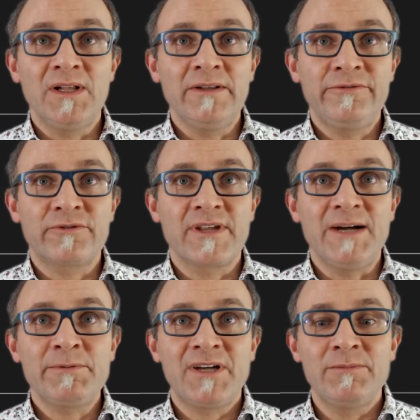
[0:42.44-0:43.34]
for the
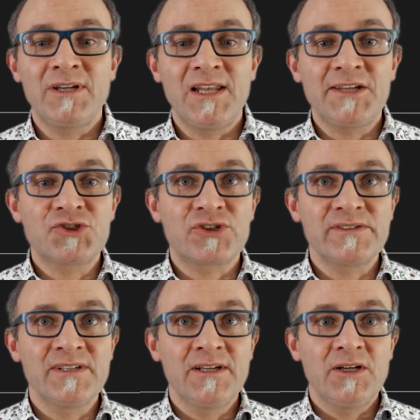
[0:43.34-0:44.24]
upcoming
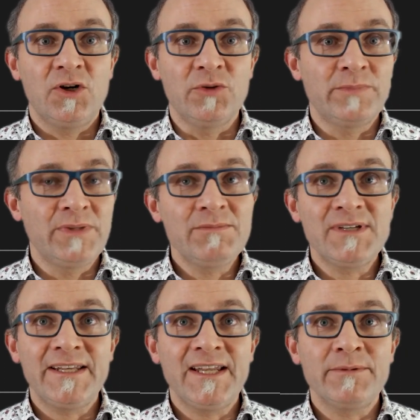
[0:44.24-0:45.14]
lectures on beam
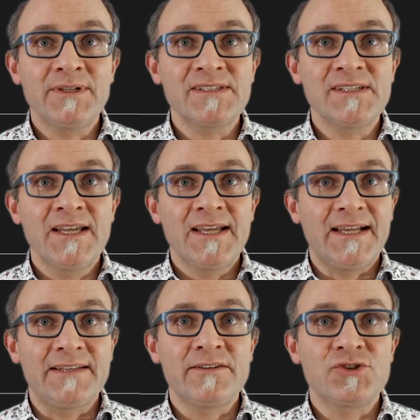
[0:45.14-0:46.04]
dynamics
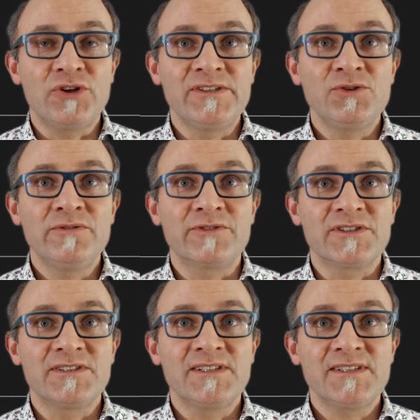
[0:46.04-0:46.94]
in the Joint
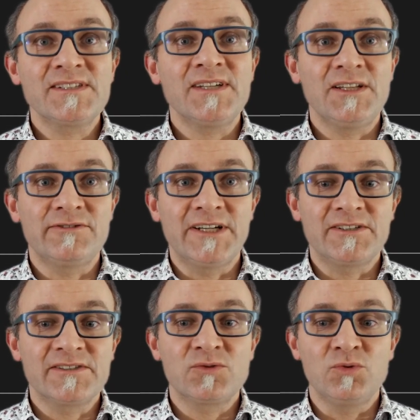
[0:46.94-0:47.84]
Universities
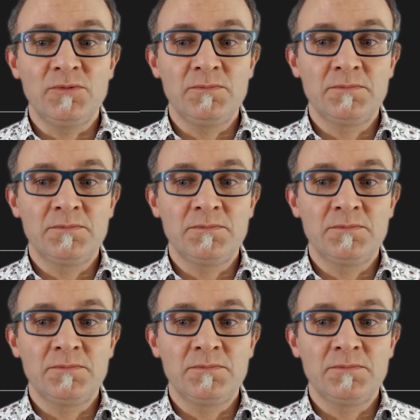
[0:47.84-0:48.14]
Accelerator School.